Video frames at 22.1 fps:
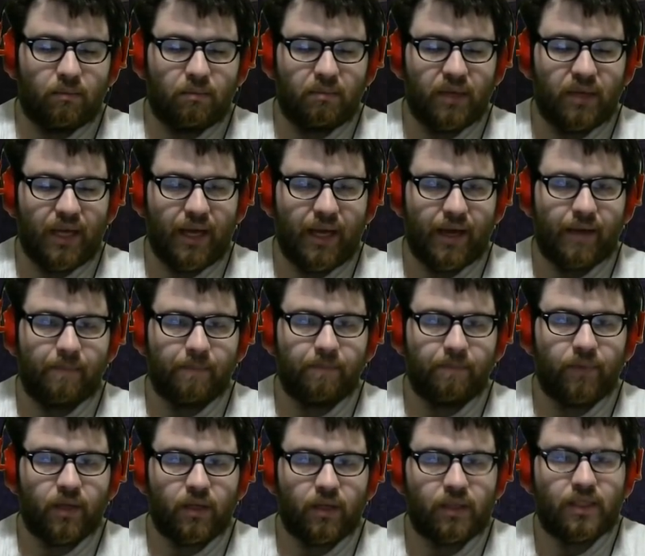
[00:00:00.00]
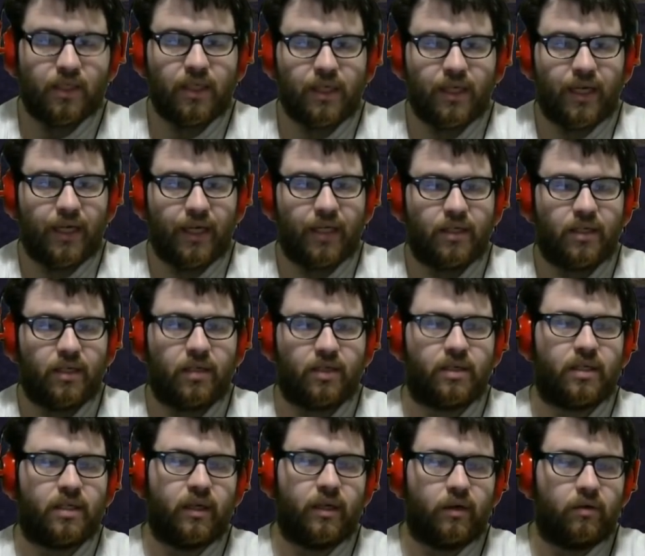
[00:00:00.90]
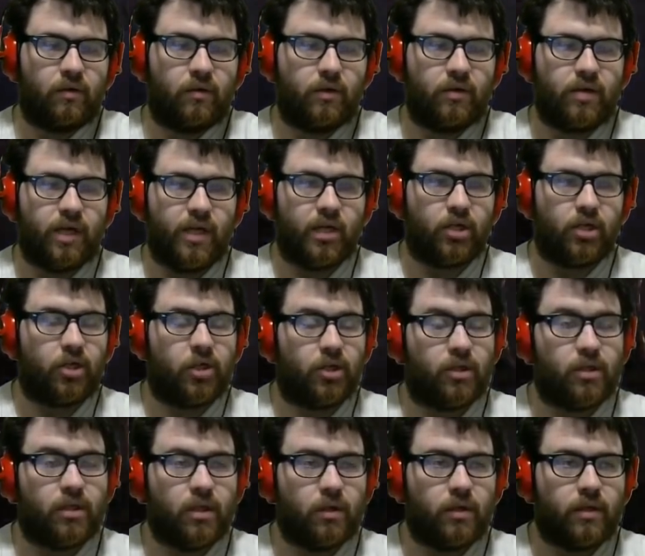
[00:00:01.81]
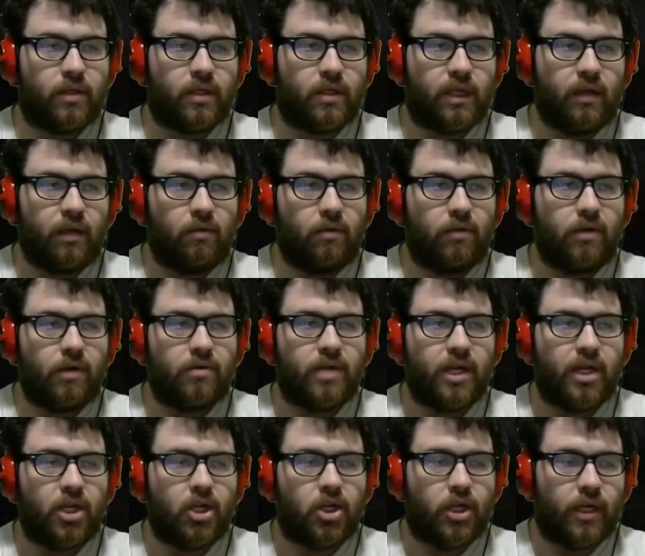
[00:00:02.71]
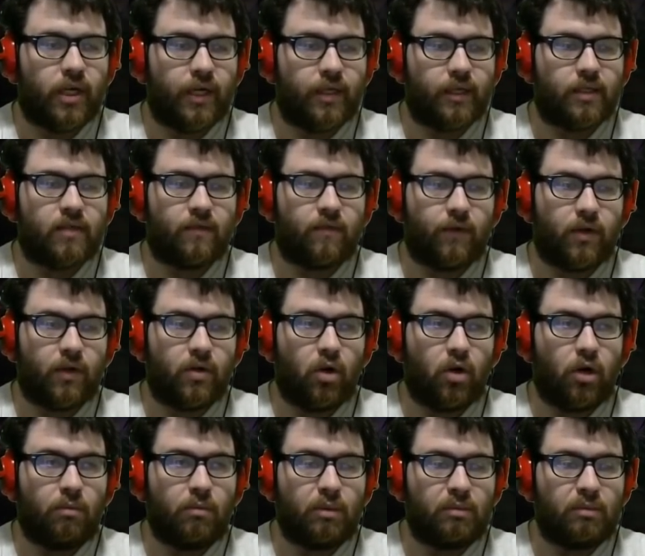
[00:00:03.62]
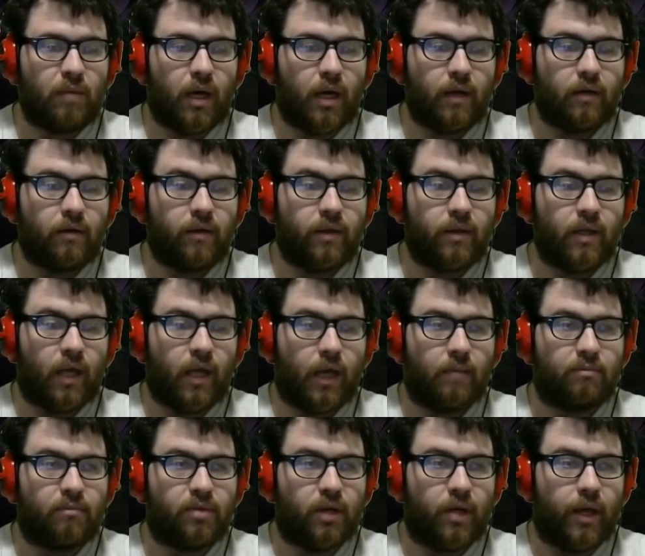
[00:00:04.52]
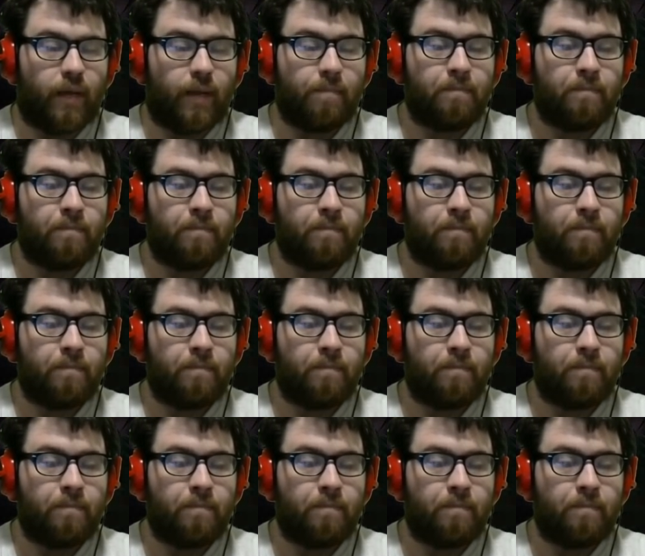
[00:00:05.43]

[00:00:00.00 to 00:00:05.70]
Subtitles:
But yeah, let's get into the skill rotation. So the skill rotation is for normal monolith gameplay.